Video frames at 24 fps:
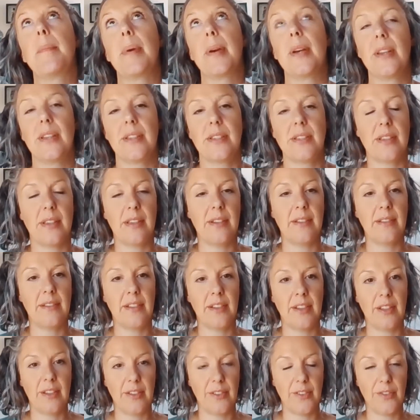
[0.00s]

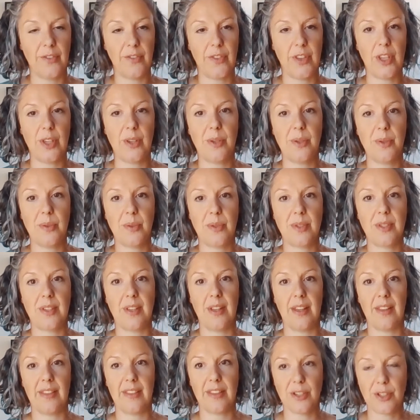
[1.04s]
person views
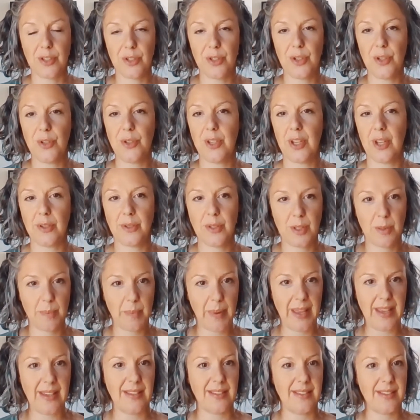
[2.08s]
the studio
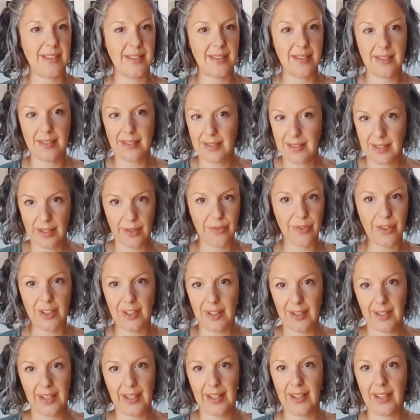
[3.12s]
space
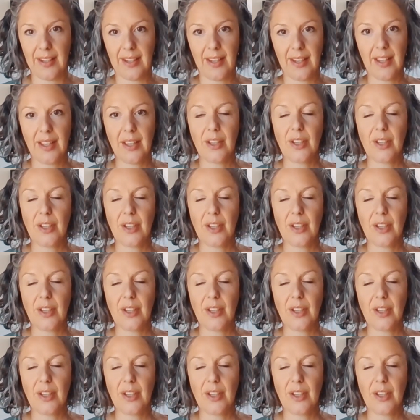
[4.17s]
differently.